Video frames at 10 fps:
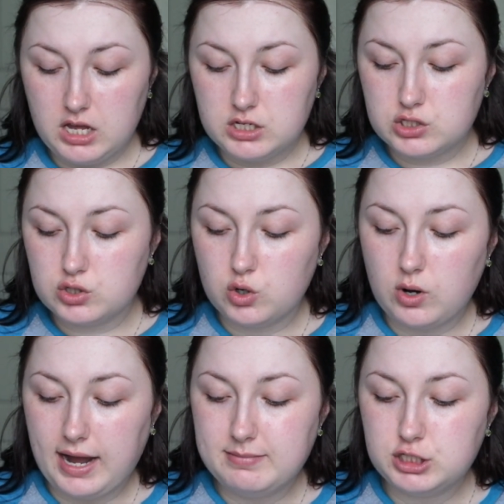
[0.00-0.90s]
So
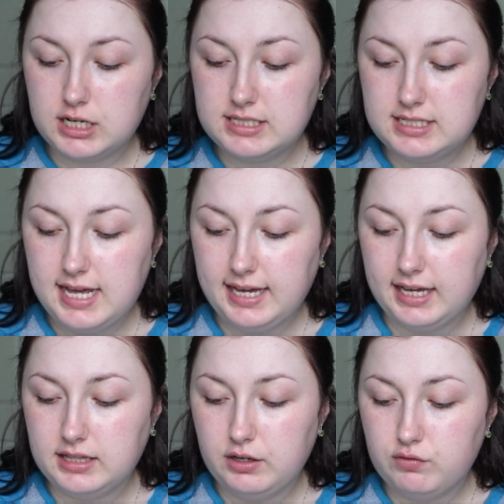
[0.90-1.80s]
I'm just
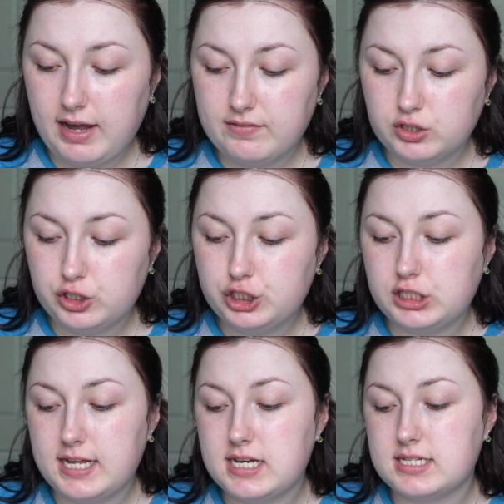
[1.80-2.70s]
taking the
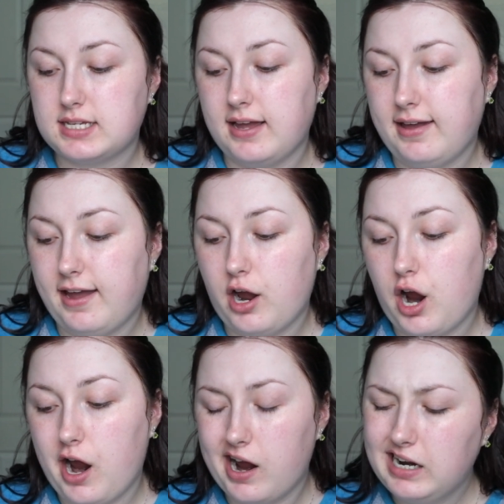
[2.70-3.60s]
Revolution
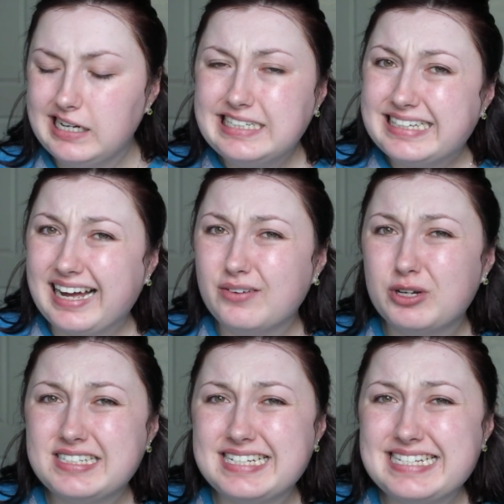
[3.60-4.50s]
Skincare, I
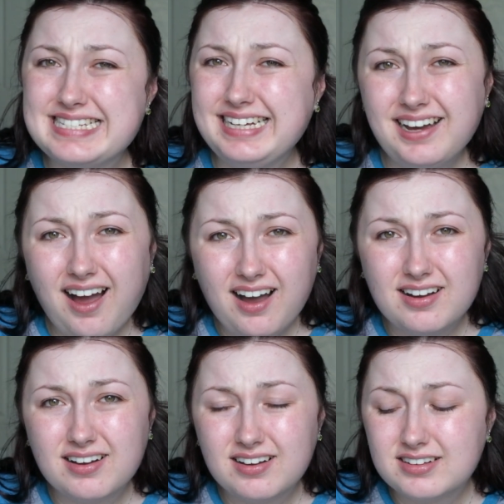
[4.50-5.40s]
want to say
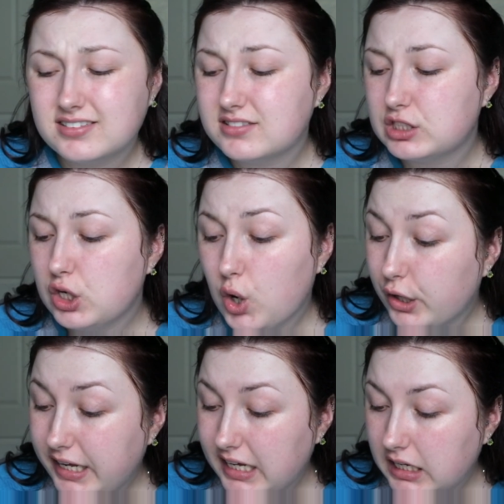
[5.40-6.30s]
Cica
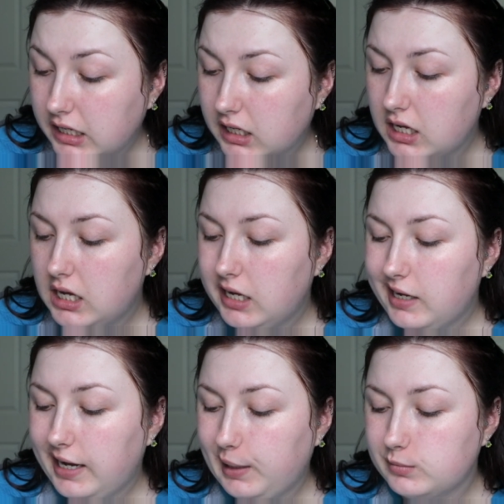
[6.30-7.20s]
tonic.
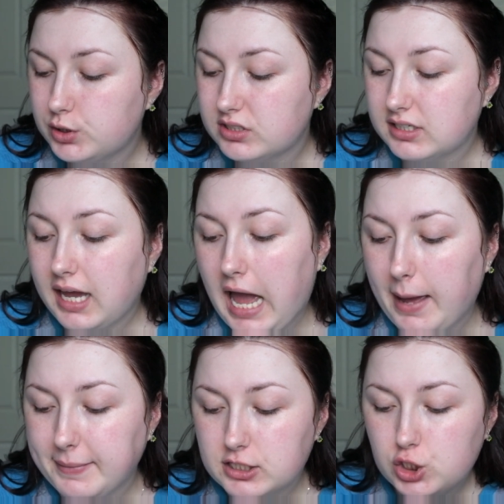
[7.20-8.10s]
So it's a
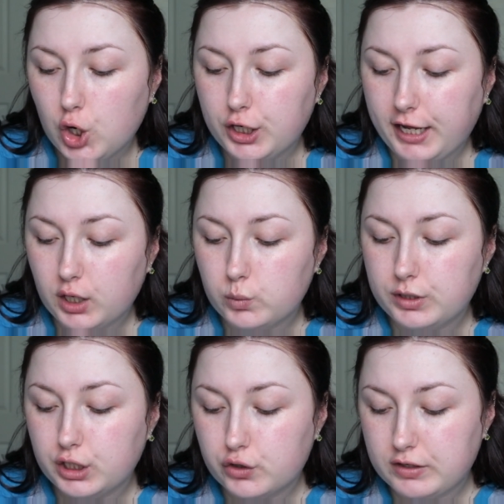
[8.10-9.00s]
calming tonic
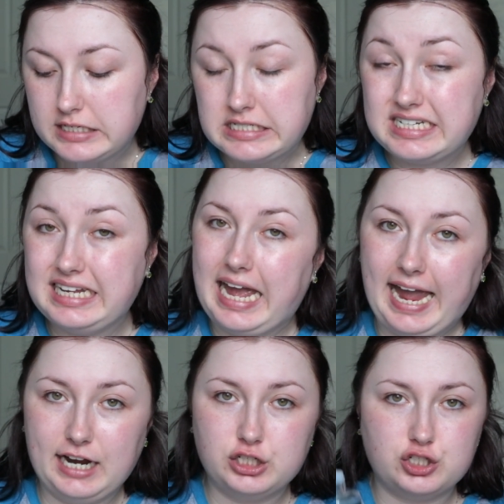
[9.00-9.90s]
with green tea
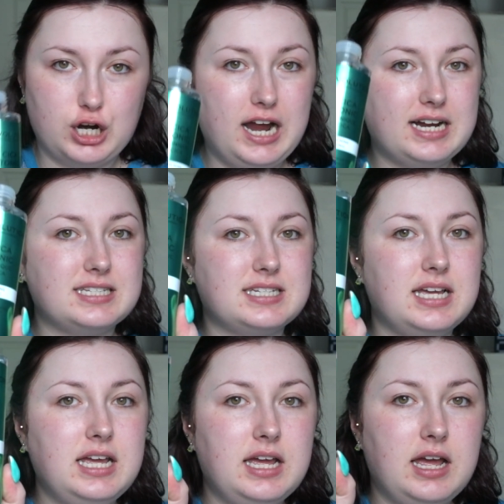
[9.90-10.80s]
extract.
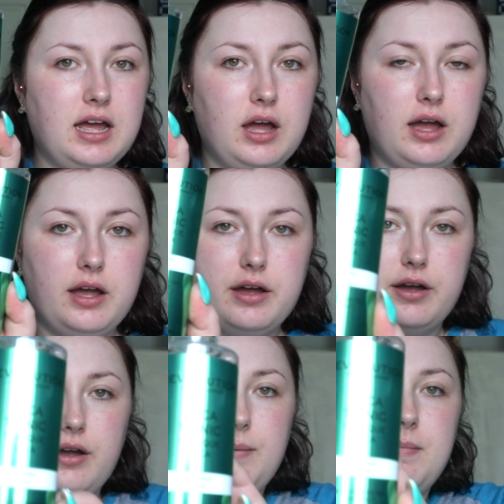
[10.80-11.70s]

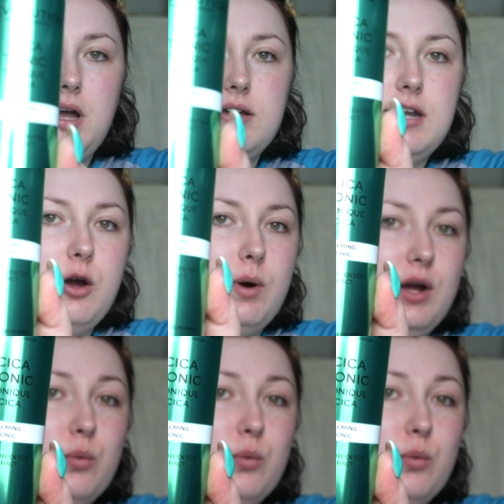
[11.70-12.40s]
Now I